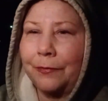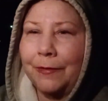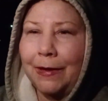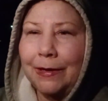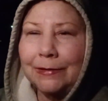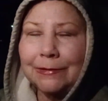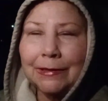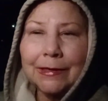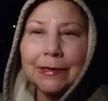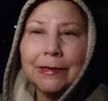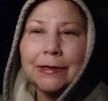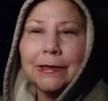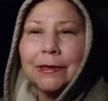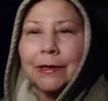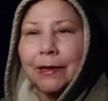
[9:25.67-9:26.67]
about that.
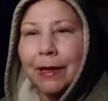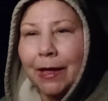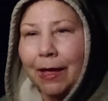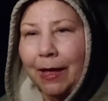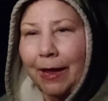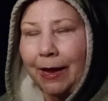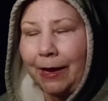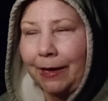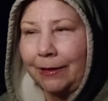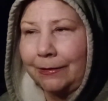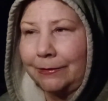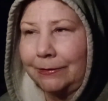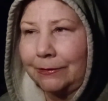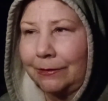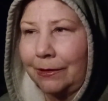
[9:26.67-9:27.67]

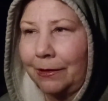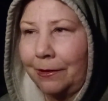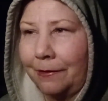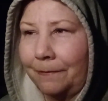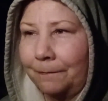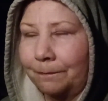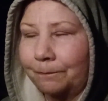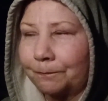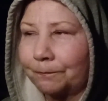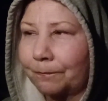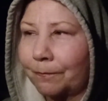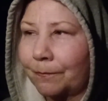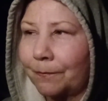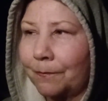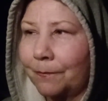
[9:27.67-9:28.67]
And um,
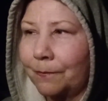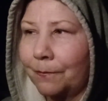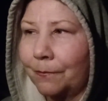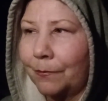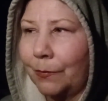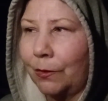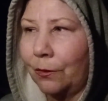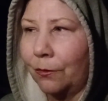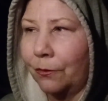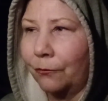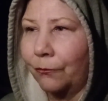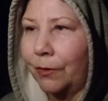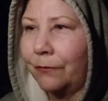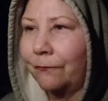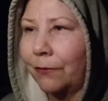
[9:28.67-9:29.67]

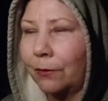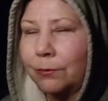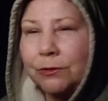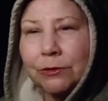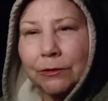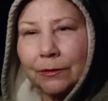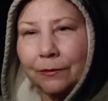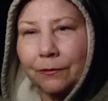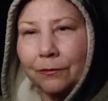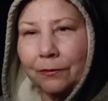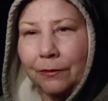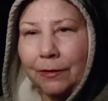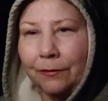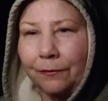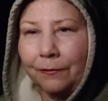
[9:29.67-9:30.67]
they're
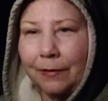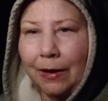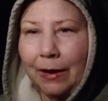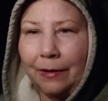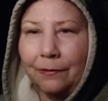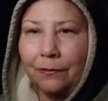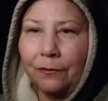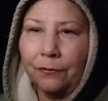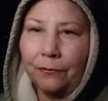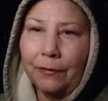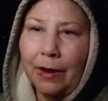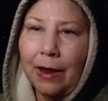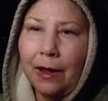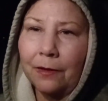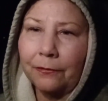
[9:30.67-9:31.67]
refurbishing the inside. There's
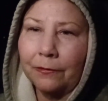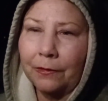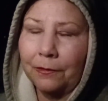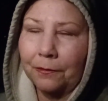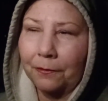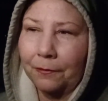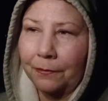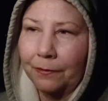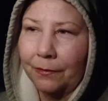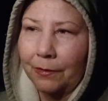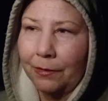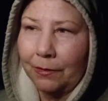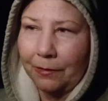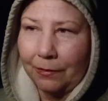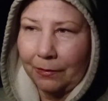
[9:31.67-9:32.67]
a house here
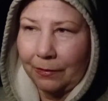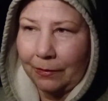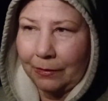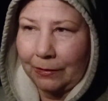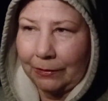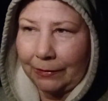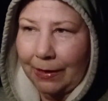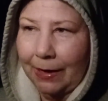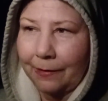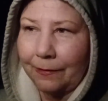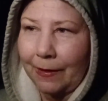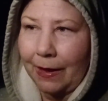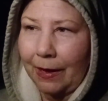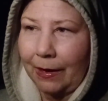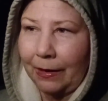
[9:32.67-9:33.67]
like
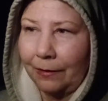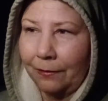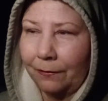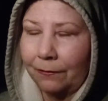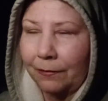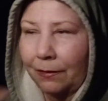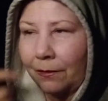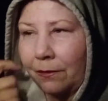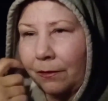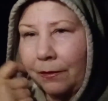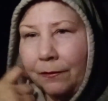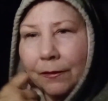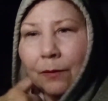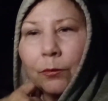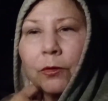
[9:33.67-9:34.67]
that, and it's sitting on
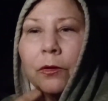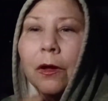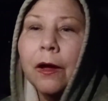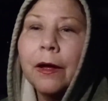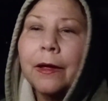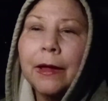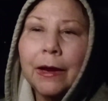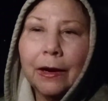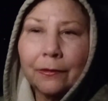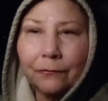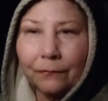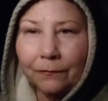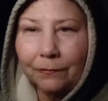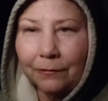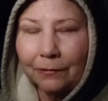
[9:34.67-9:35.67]
a double lot. And
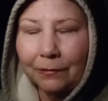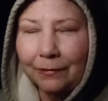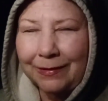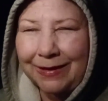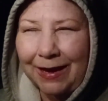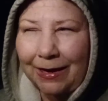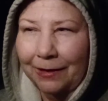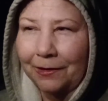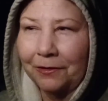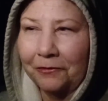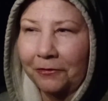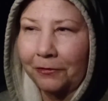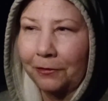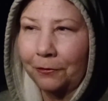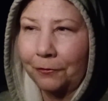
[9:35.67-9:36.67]
I've kind of
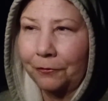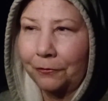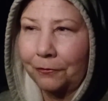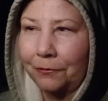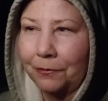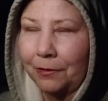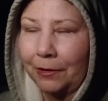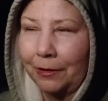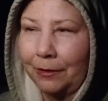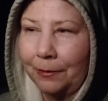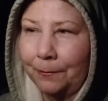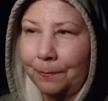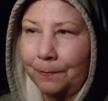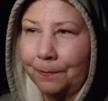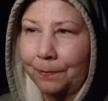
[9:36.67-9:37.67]
considered
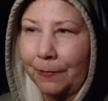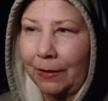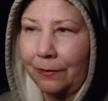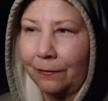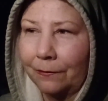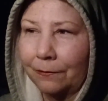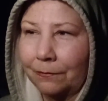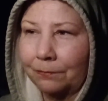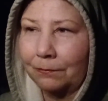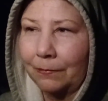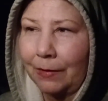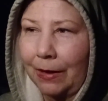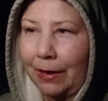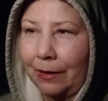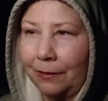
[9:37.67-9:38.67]
um, it's
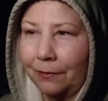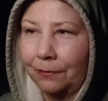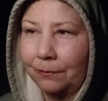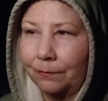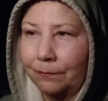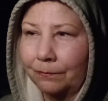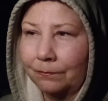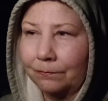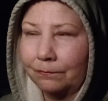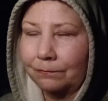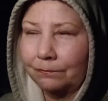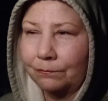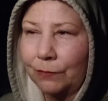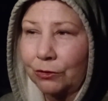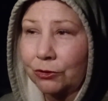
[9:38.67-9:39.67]
at a
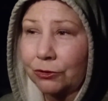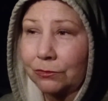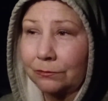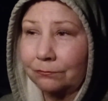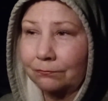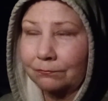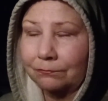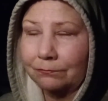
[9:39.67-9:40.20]
much